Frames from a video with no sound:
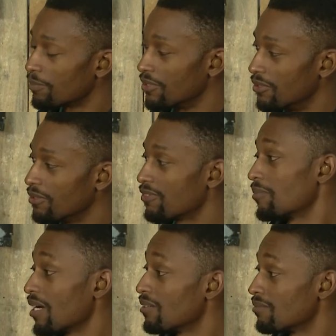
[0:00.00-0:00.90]
you for
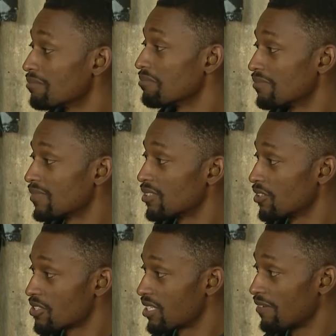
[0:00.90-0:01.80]
about the,
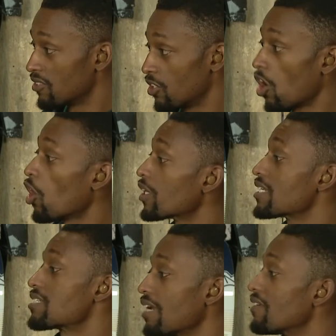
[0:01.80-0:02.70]
your, your
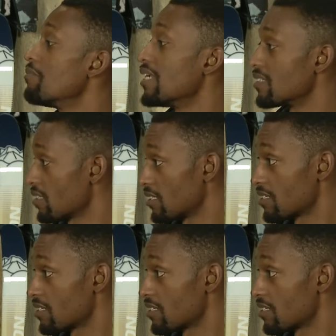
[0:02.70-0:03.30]
hardest seven minutes, let's